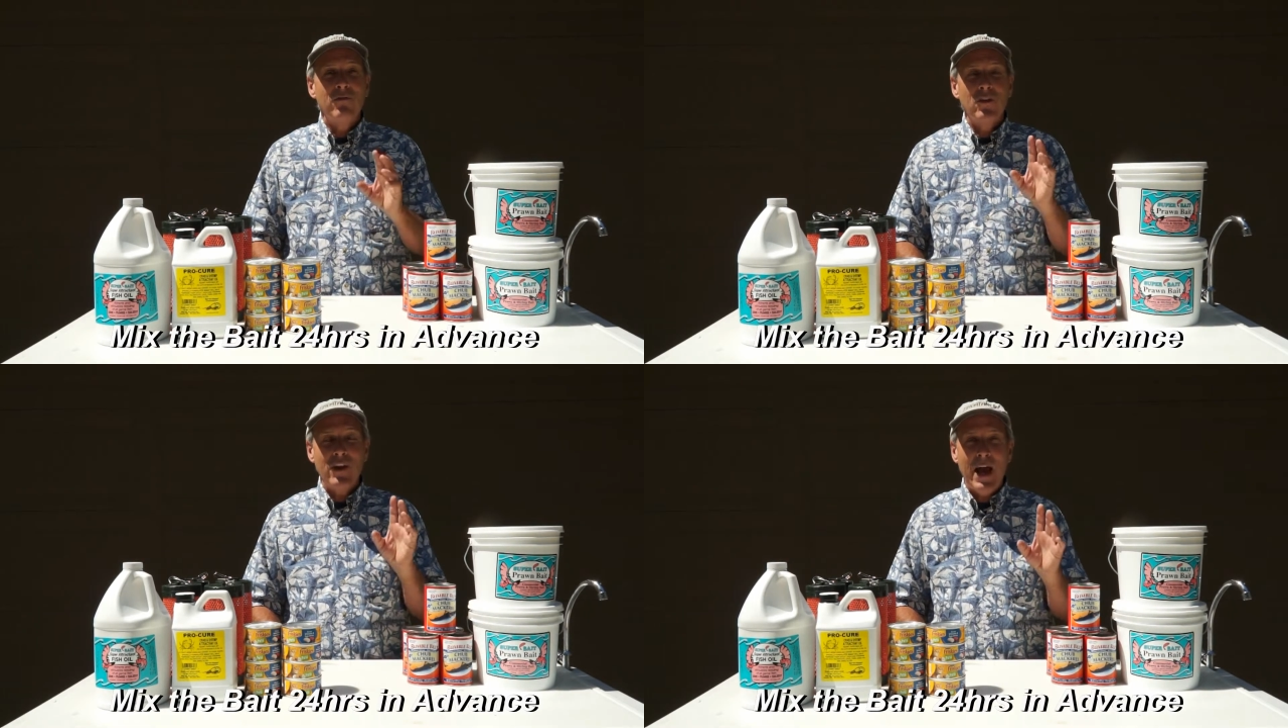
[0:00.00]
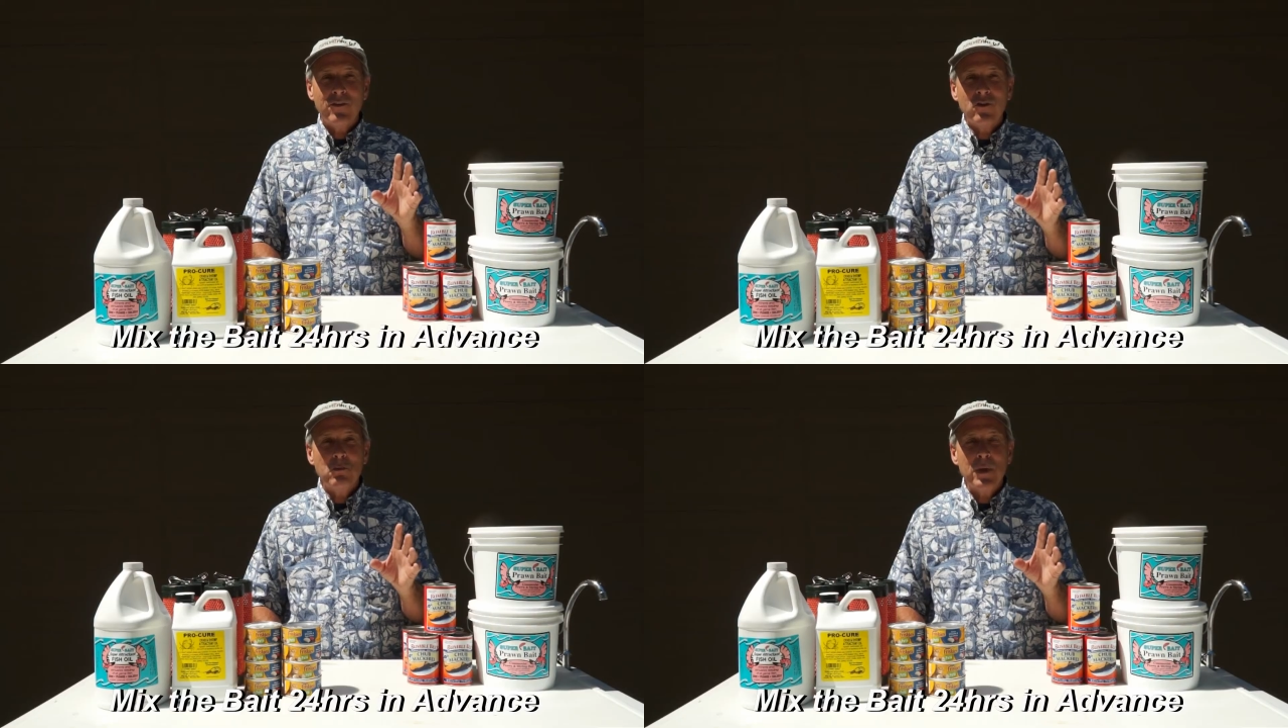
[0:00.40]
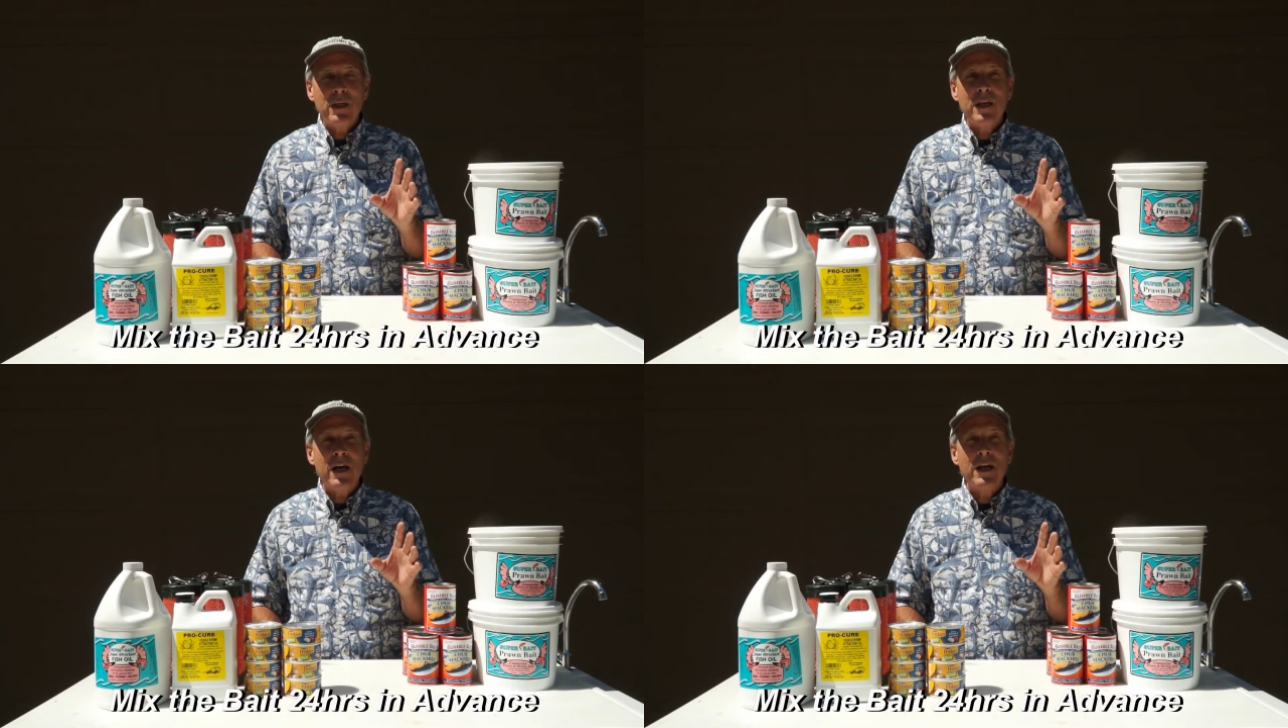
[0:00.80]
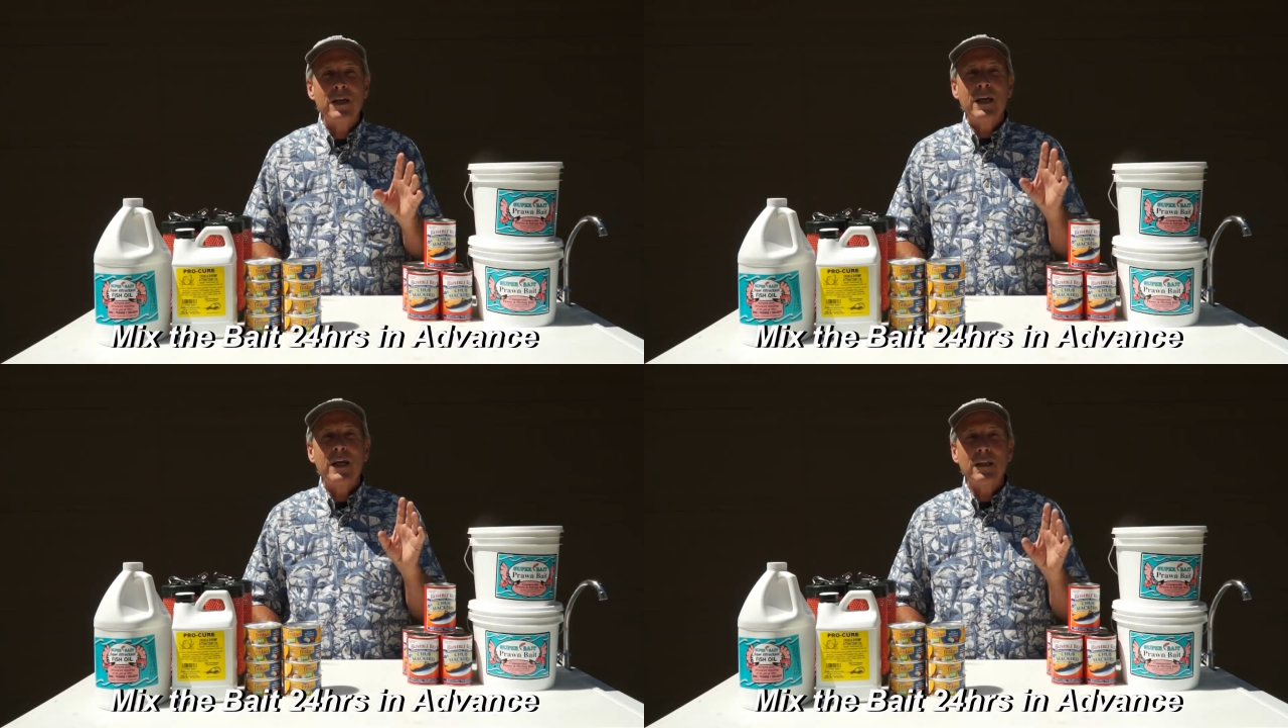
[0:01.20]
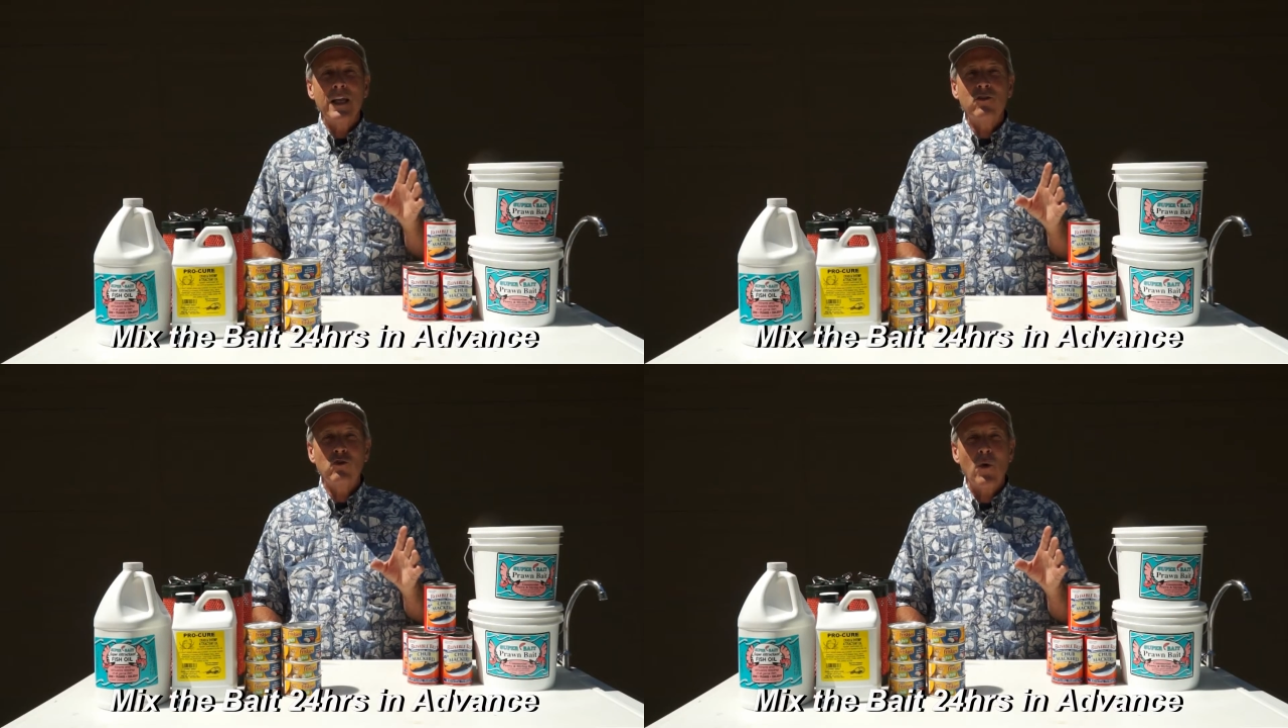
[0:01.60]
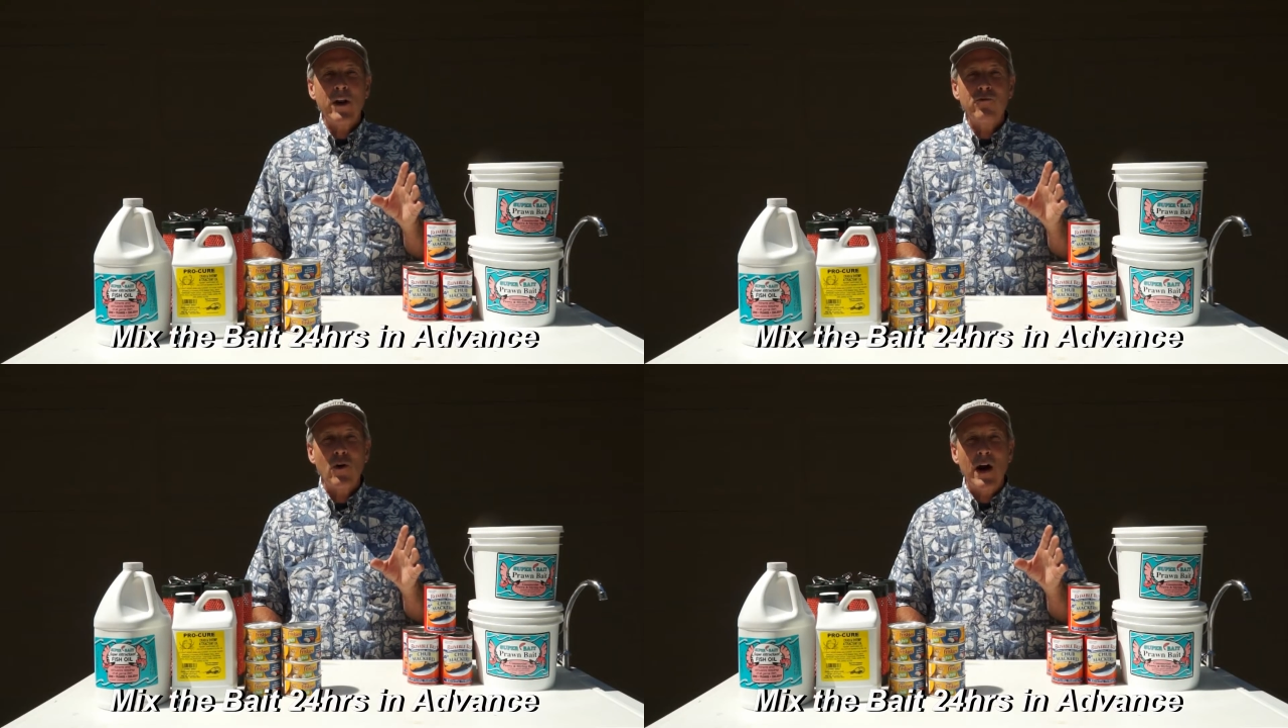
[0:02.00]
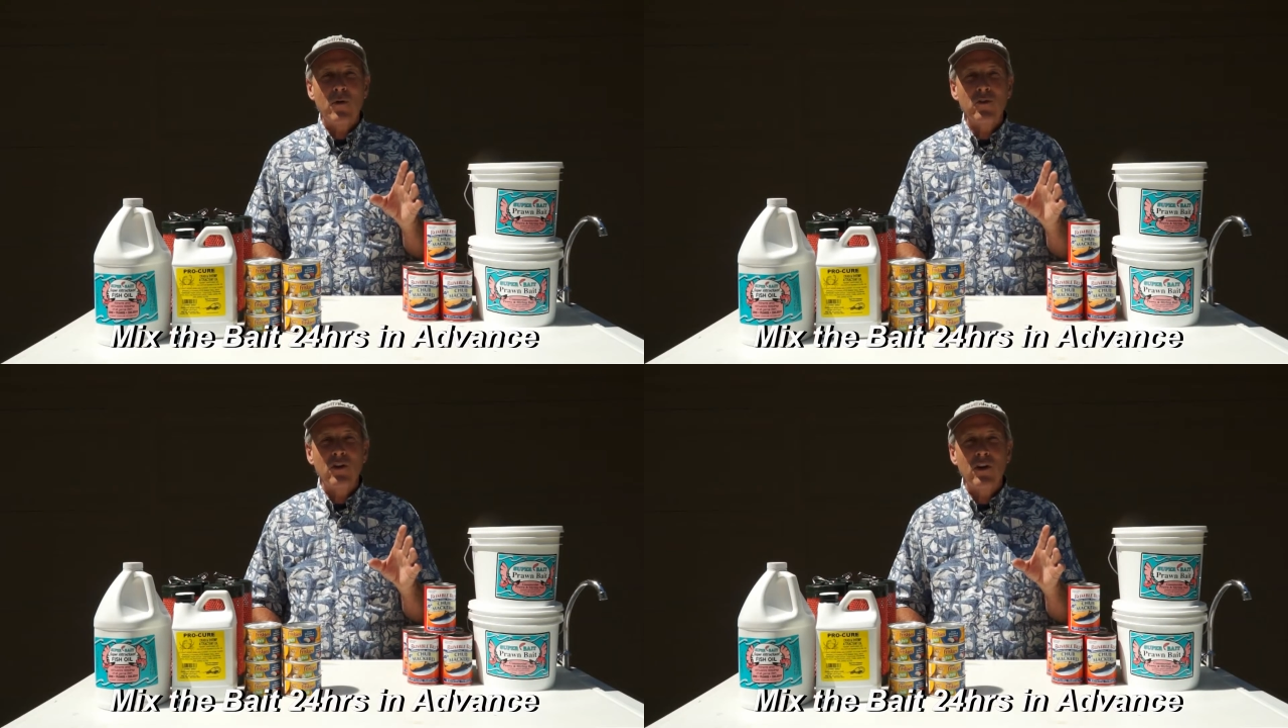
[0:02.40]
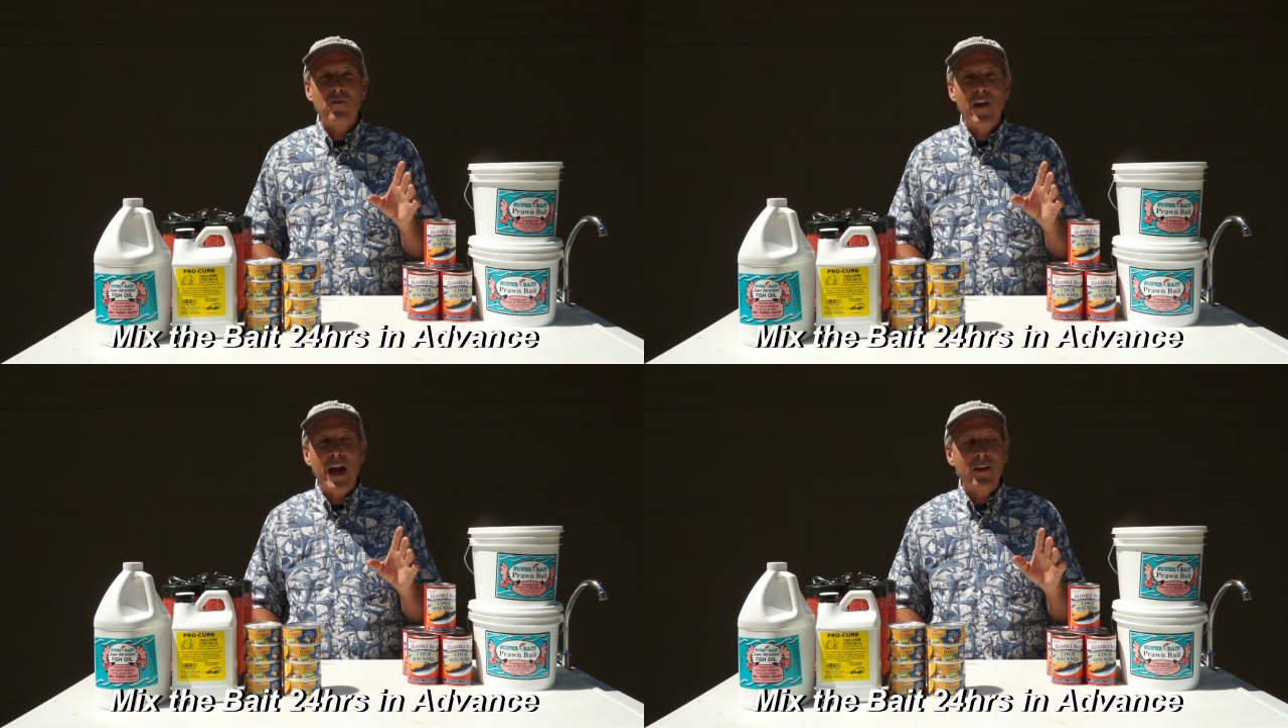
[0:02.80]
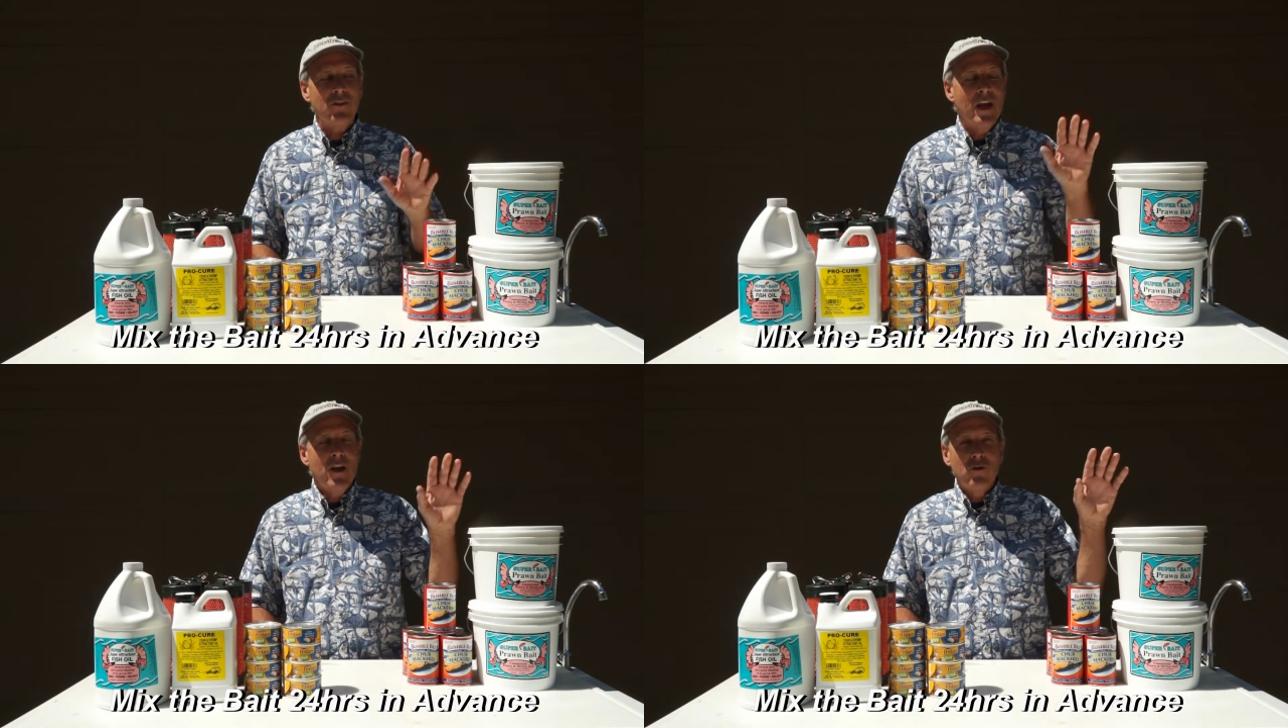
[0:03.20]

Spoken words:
this has to be done at least 24 hours in advance